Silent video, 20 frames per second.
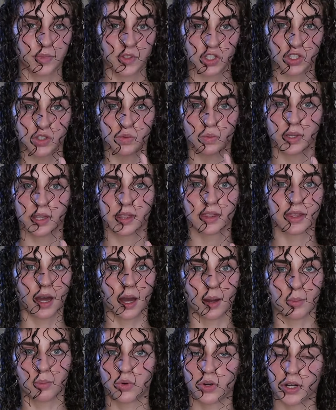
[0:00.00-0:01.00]
just with
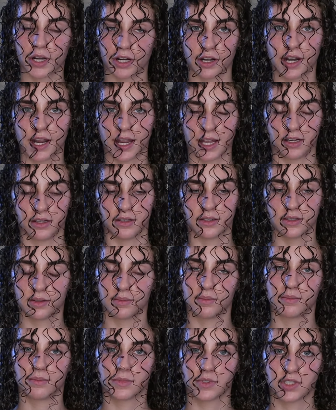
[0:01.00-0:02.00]
a prayer hand
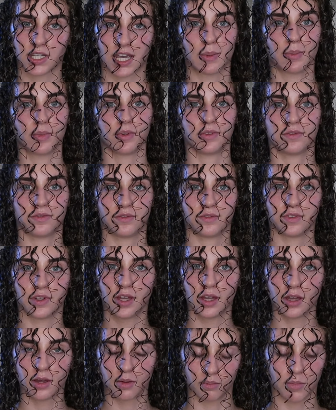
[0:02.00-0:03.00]
type of
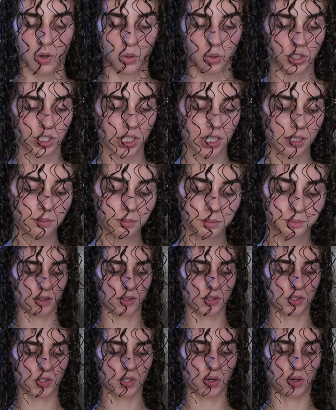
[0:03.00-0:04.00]
motion.
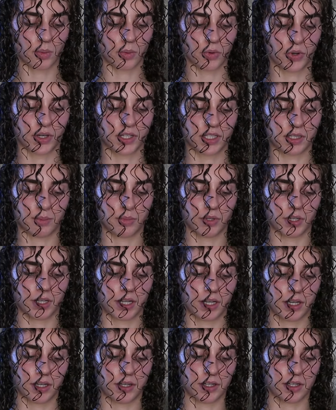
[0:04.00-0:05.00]
So I'm going to
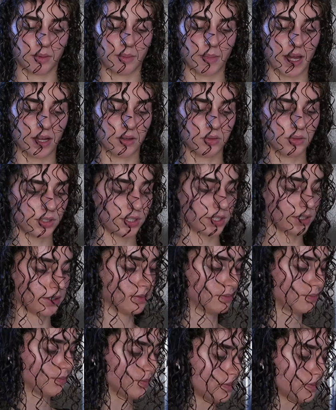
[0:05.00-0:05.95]
put a good amount